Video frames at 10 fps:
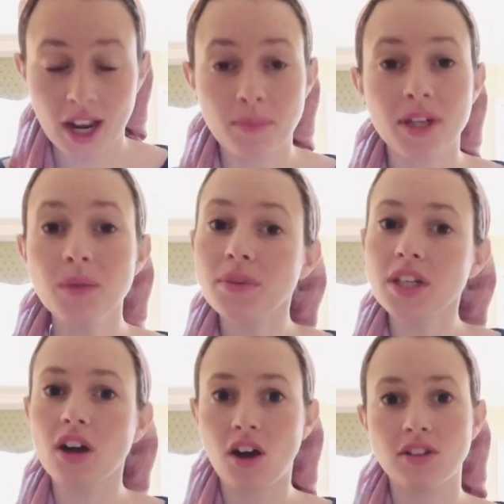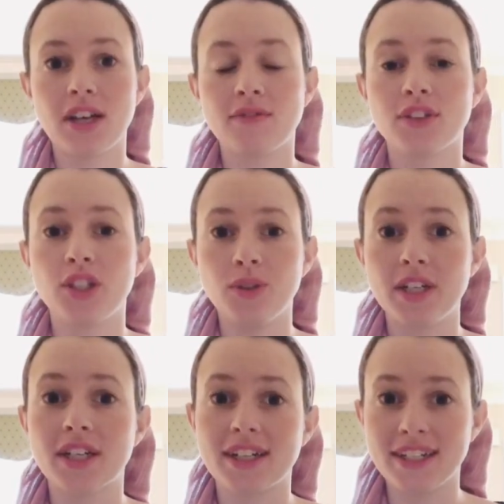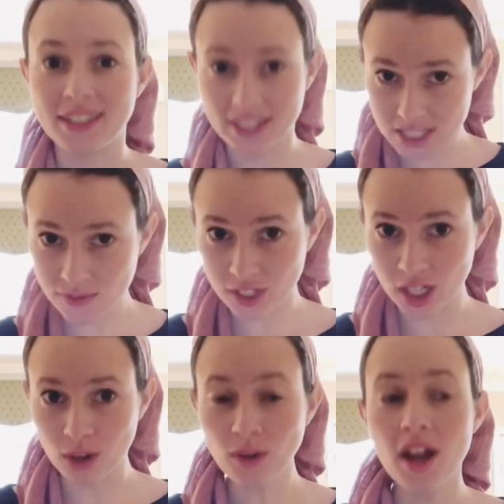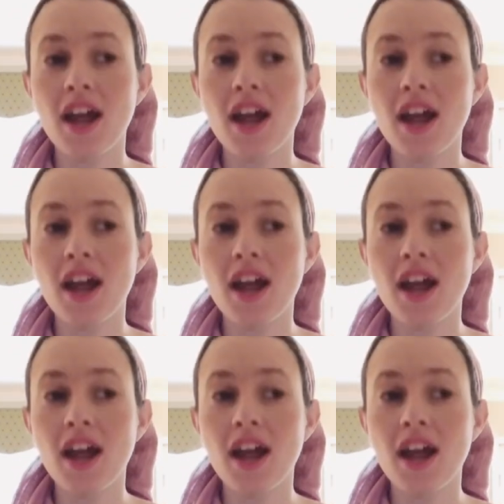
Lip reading: I'm going to break it all down for you here in this video.